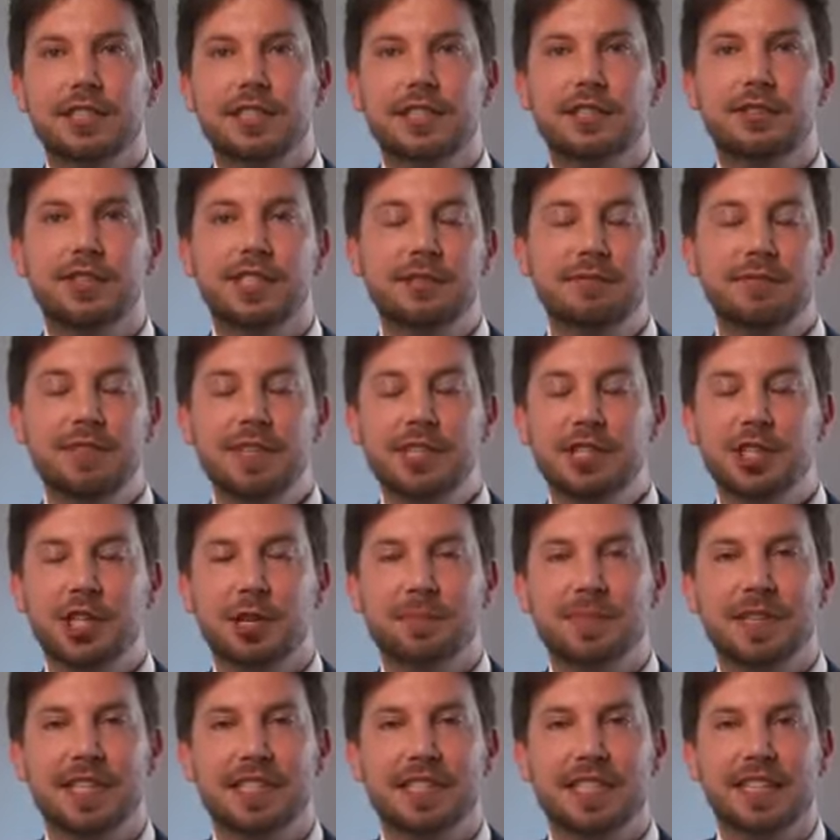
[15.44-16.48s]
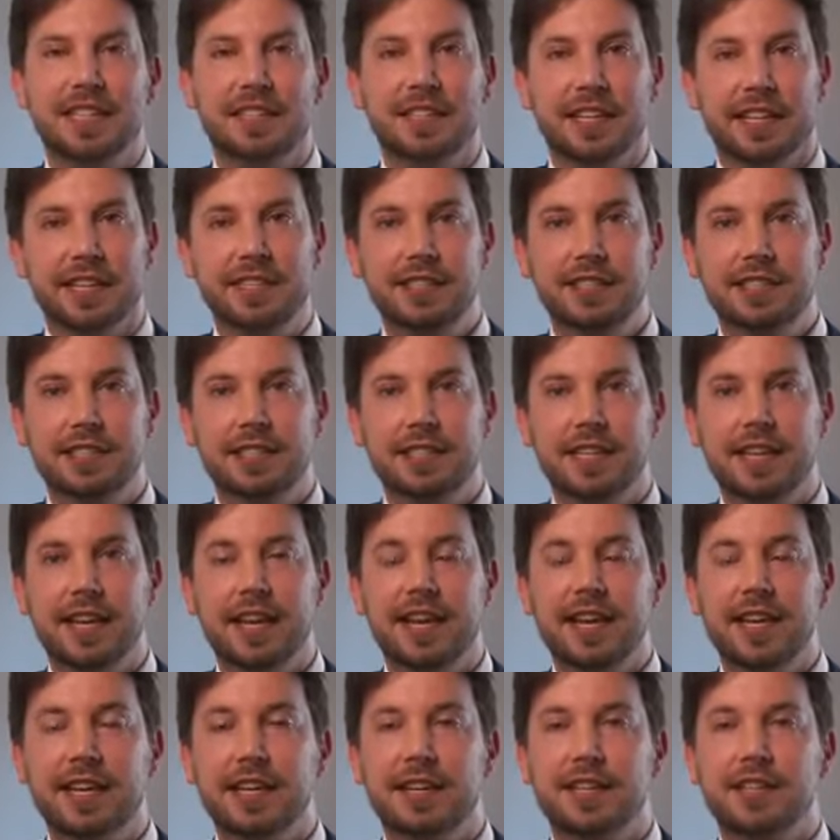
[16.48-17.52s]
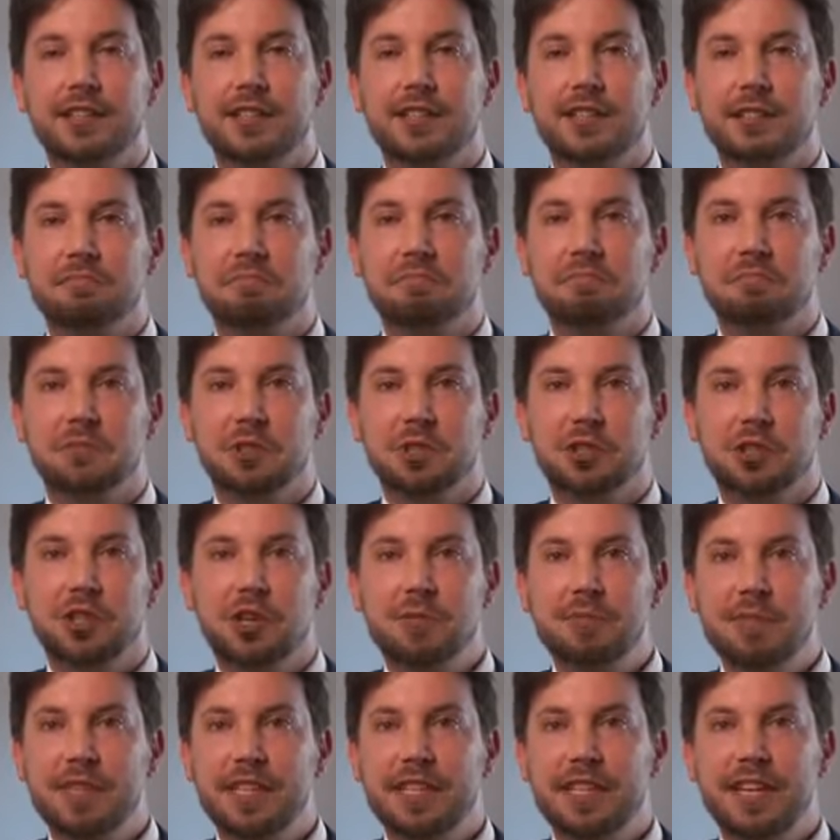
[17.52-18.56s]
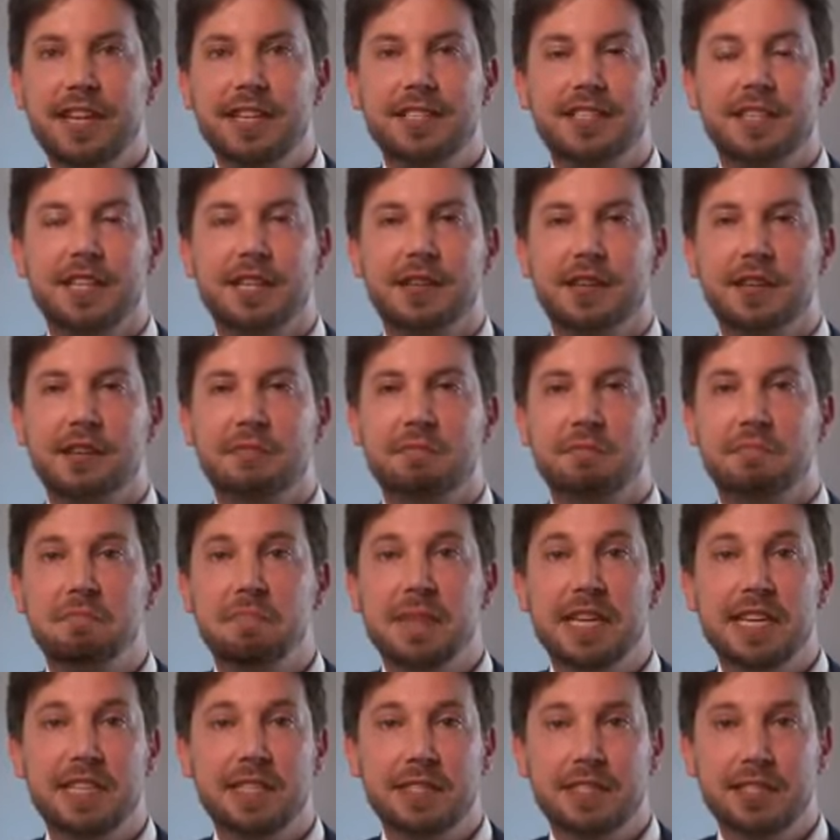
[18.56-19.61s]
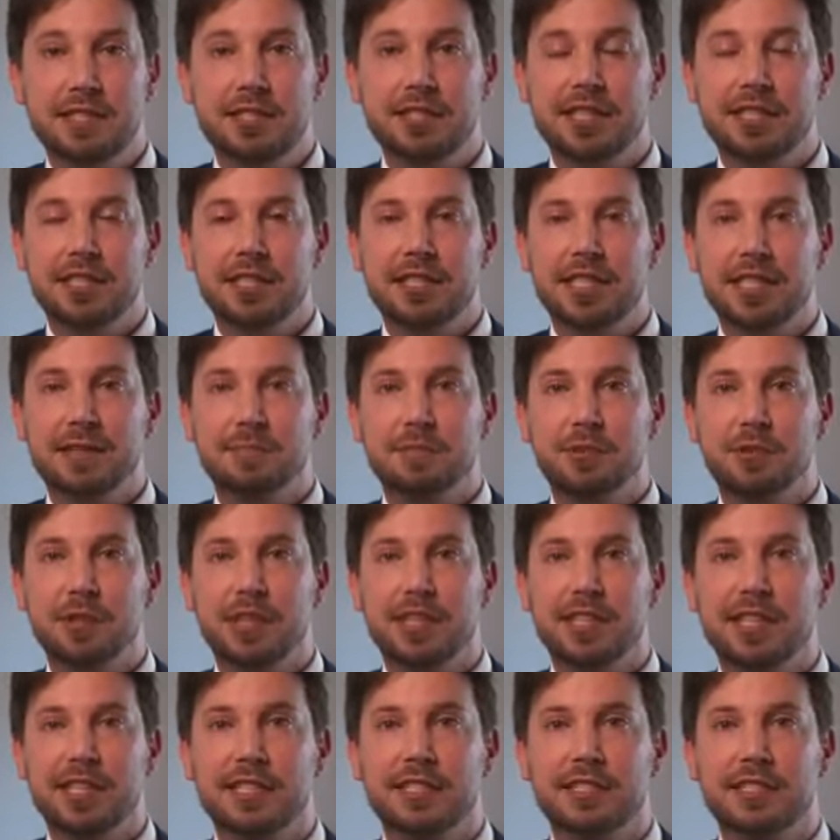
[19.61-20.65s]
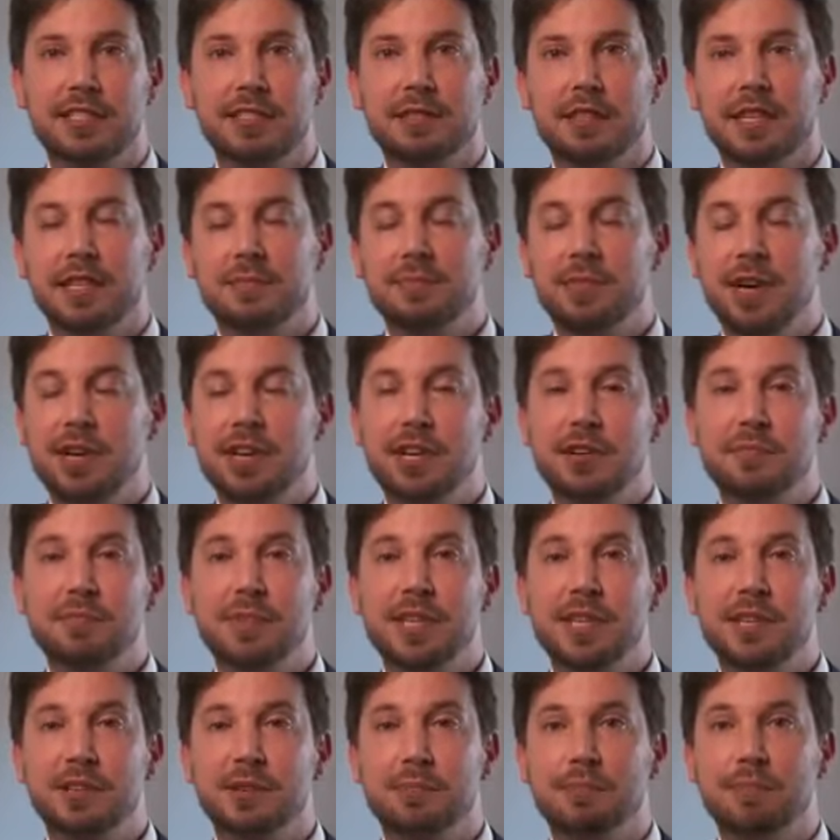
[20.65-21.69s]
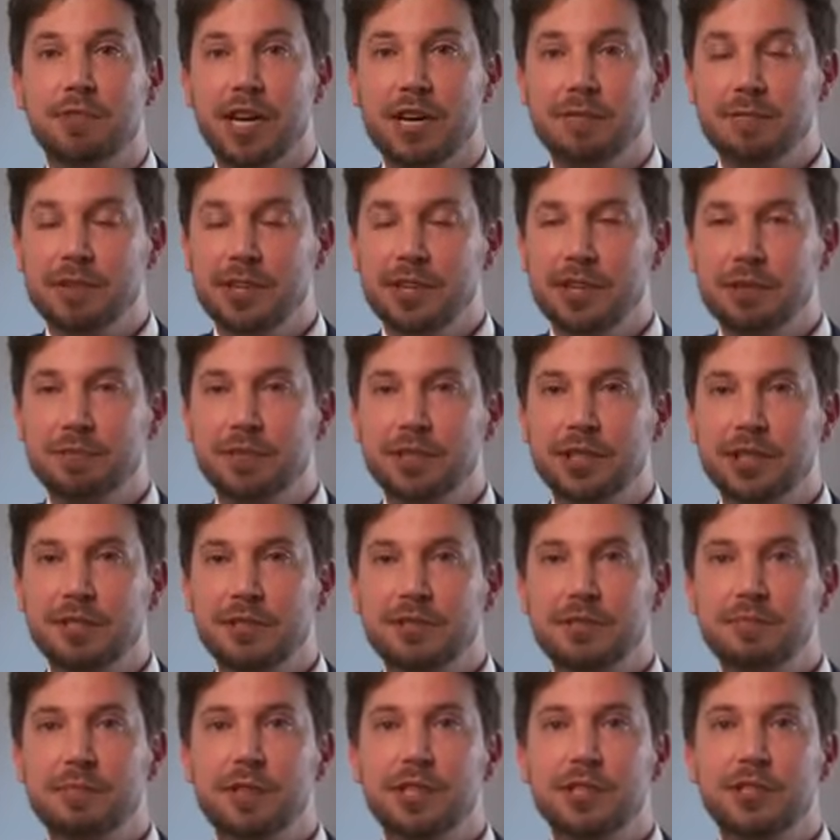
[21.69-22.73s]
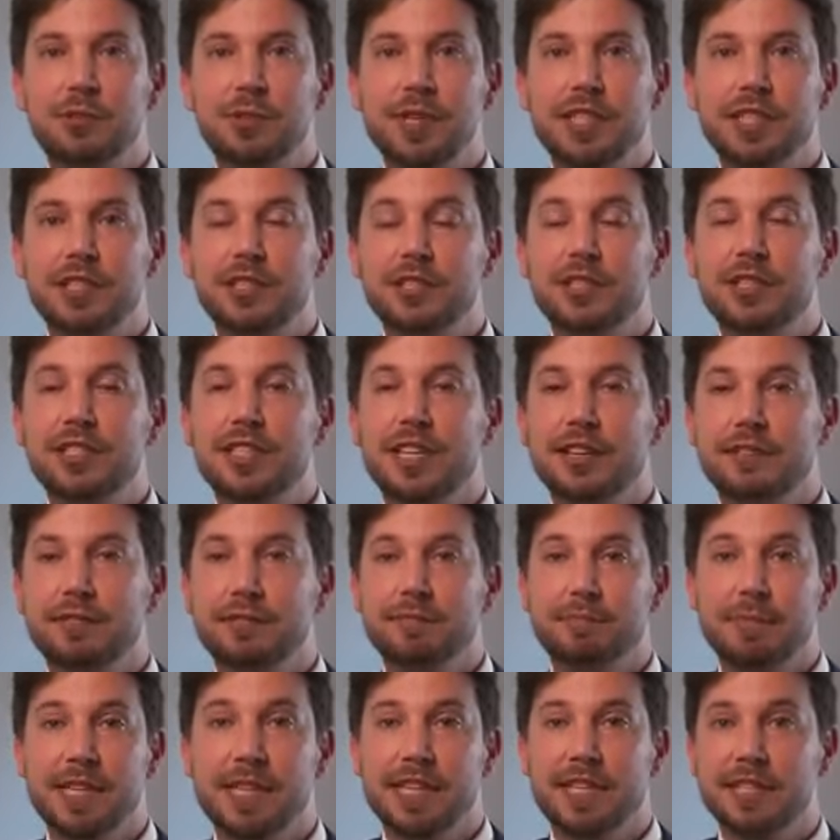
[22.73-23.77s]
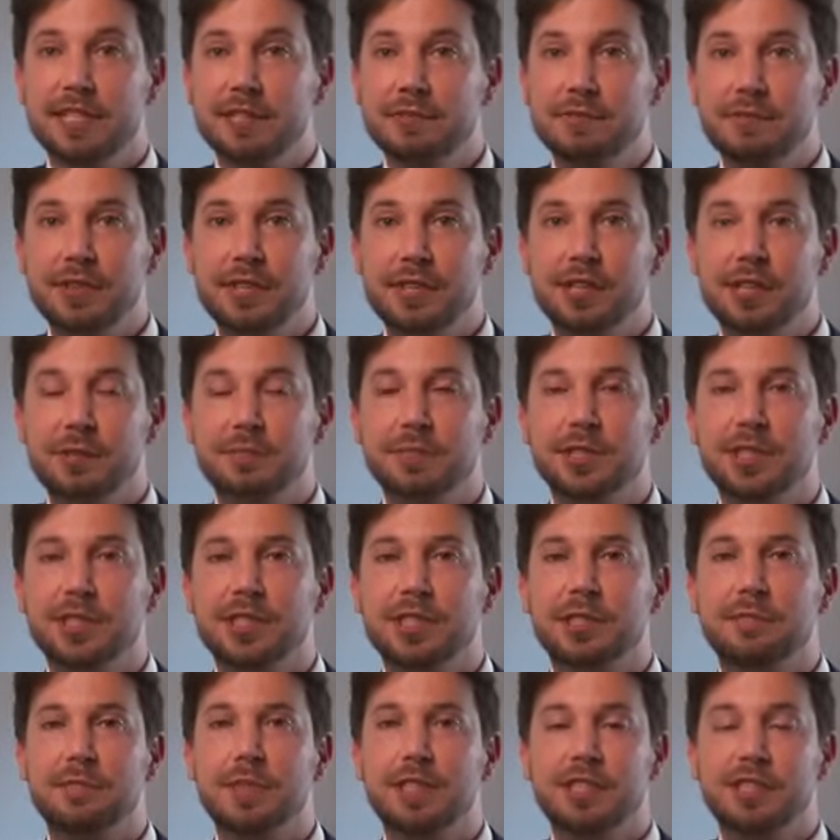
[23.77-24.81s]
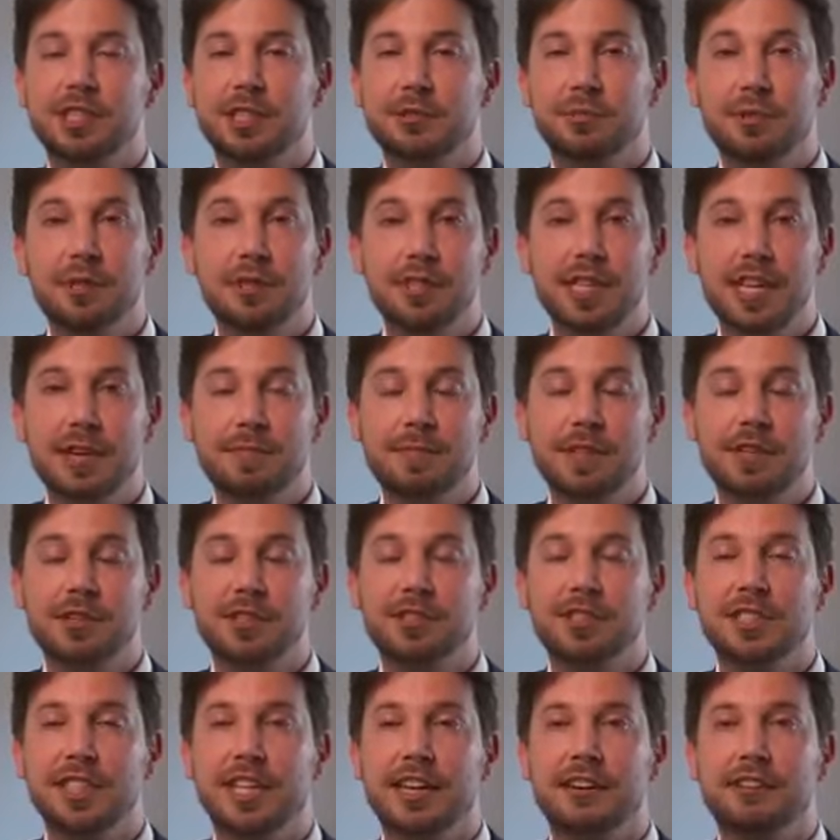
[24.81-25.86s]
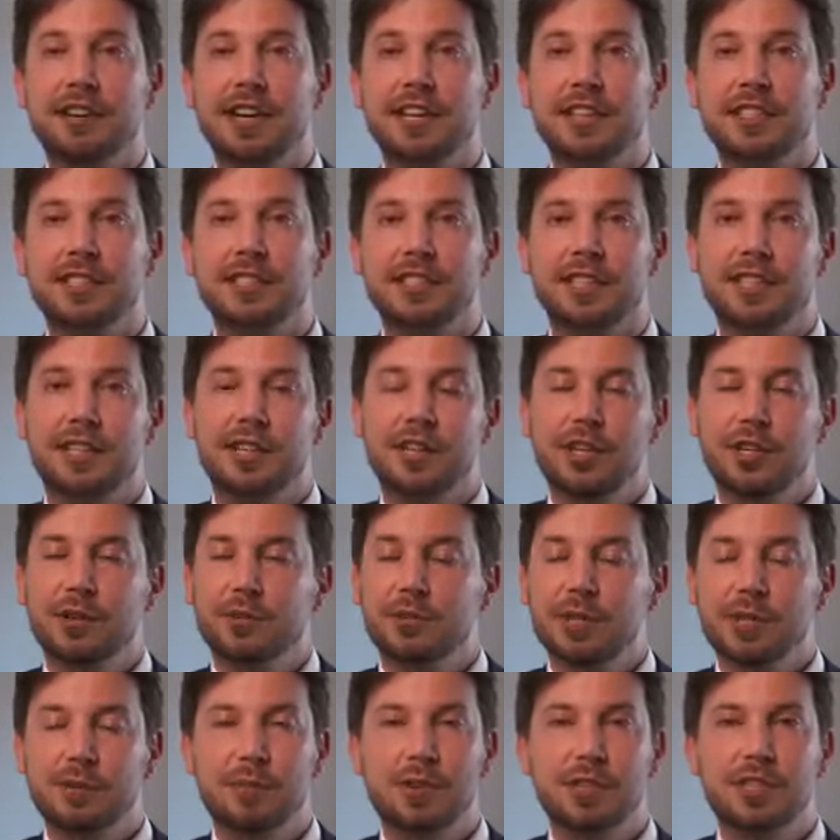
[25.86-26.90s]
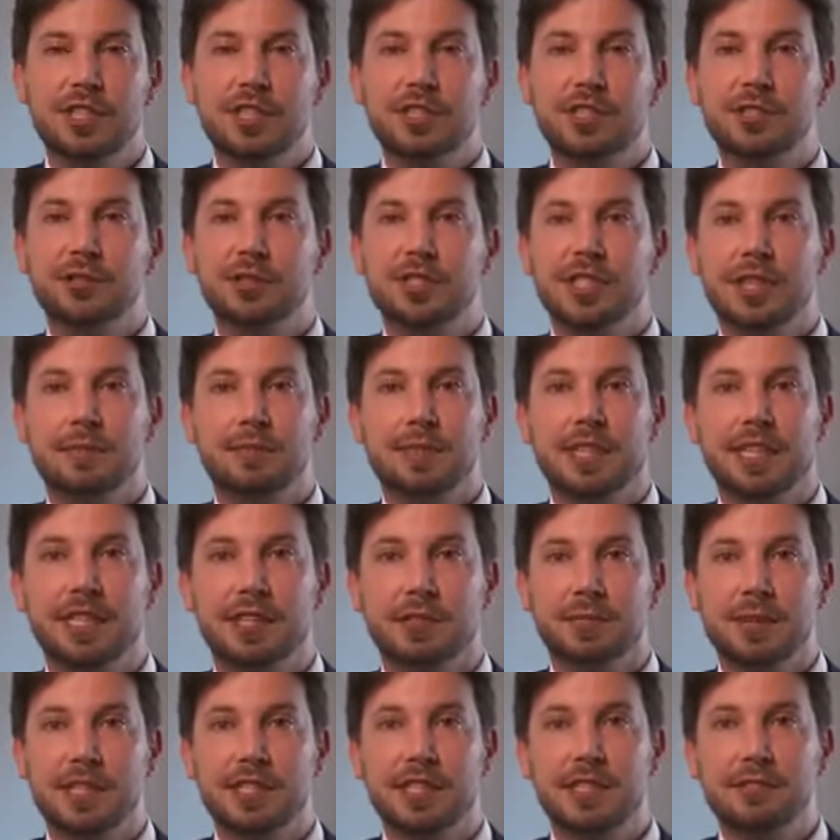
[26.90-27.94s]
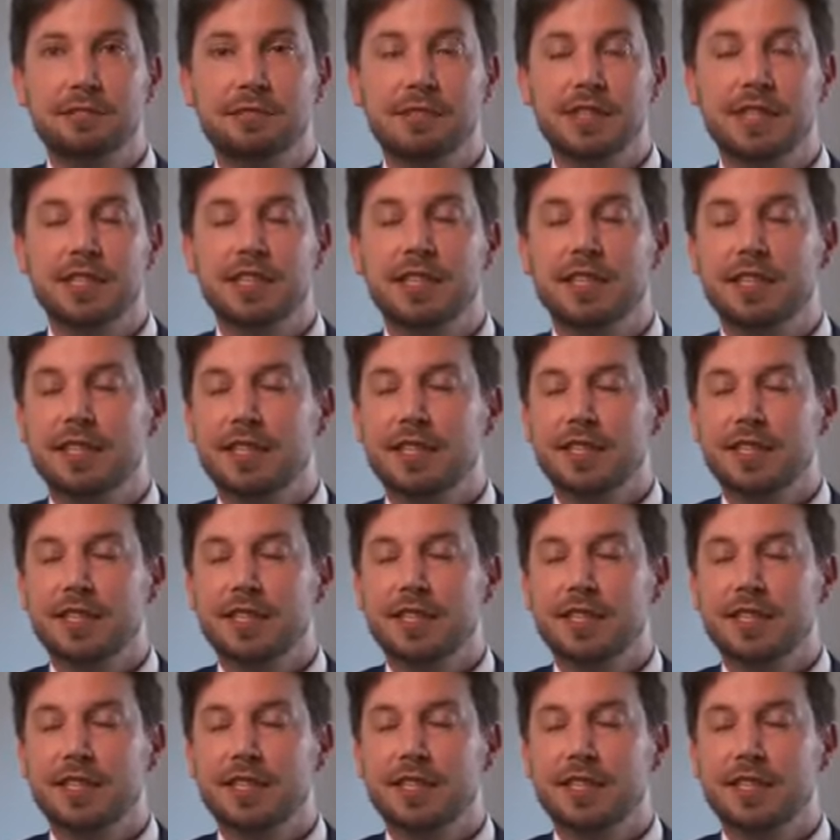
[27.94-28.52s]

There are different chopping techniques, and chopping as a means to disassemble the lens, it might not be your primary option, but it's always good to have many different options because you will come across cataracts where you want to do something a little bit different.